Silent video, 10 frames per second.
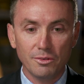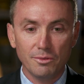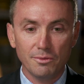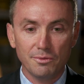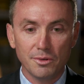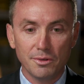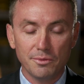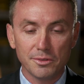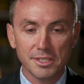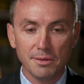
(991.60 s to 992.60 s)
know, for,
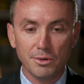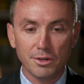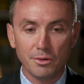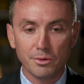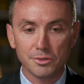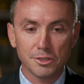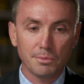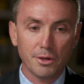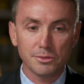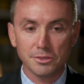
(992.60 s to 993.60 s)
for somebody who's
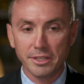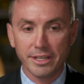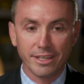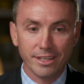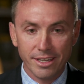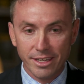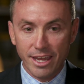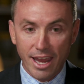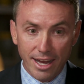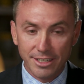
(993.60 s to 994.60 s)
supposedly
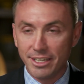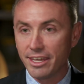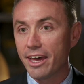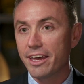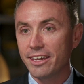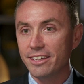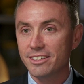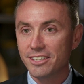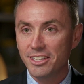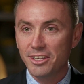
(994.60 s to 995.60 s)
anti-gay,
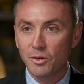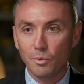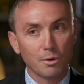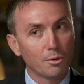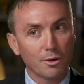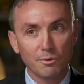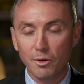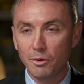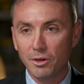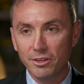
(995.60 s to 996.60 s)
we work
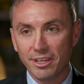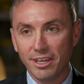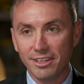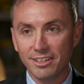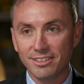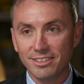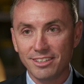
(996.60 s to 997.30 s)
very well together.